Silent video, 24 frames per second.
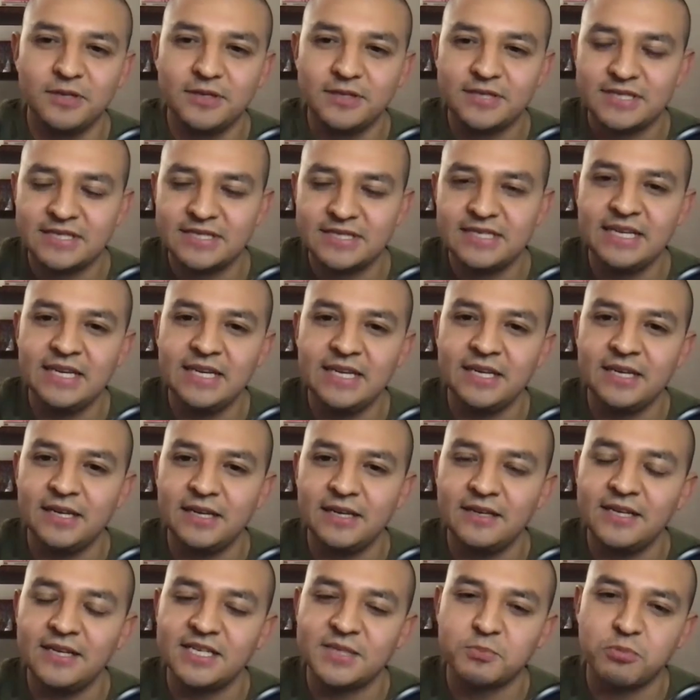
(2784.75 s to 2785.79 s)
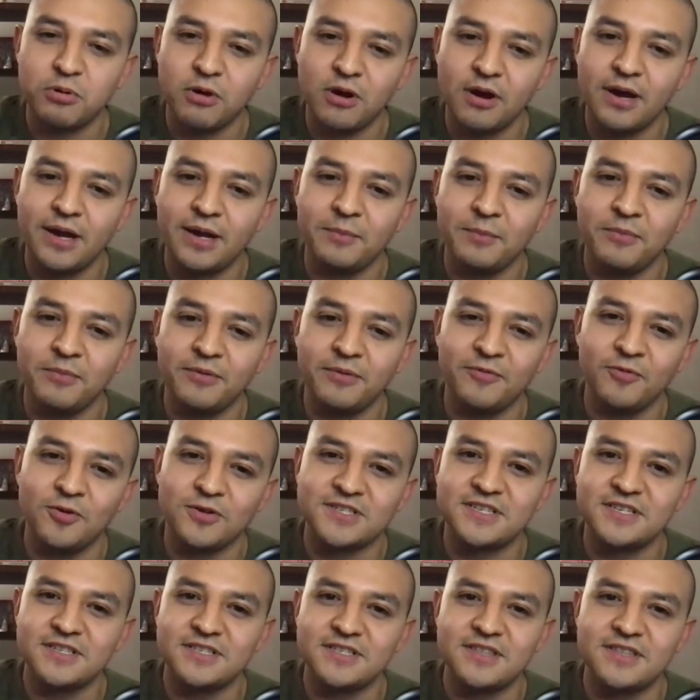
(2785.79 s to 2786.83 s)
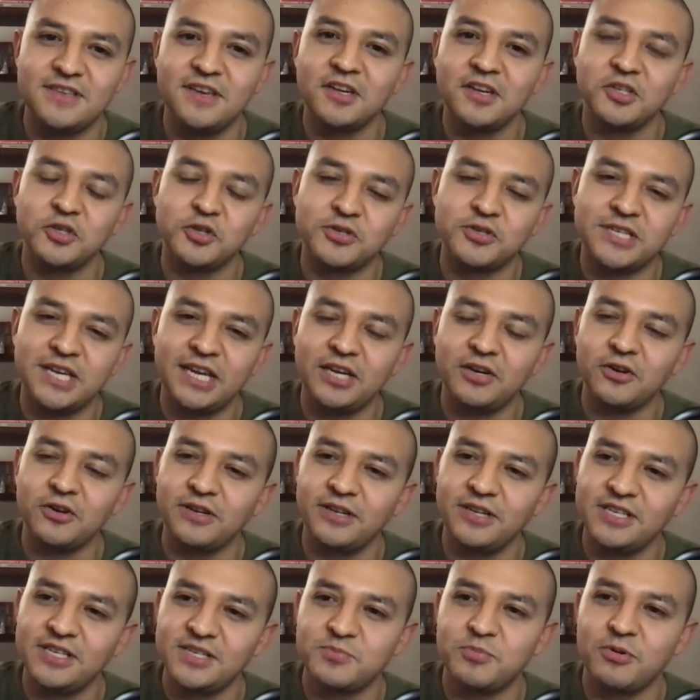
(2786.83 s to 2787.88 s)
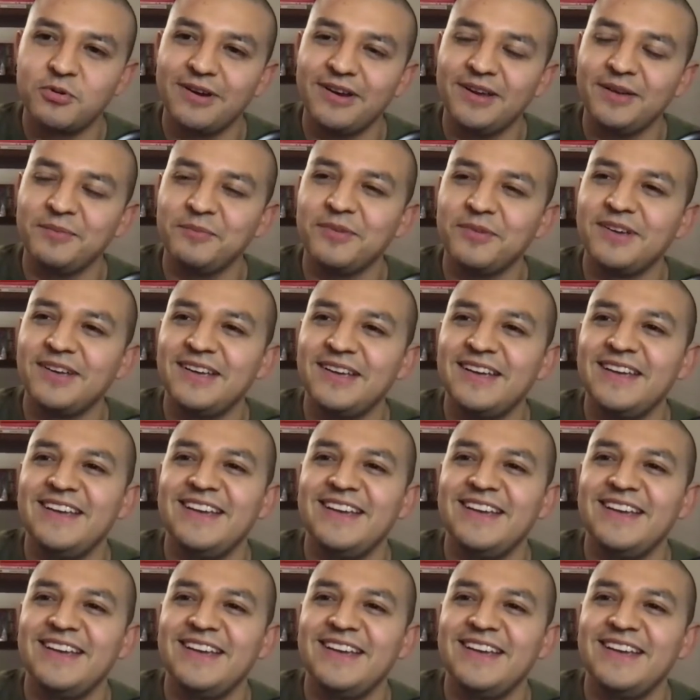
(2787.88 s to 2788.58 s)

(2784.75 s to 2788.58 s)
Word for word: Sting in his prime versus The Undertaker in his prime.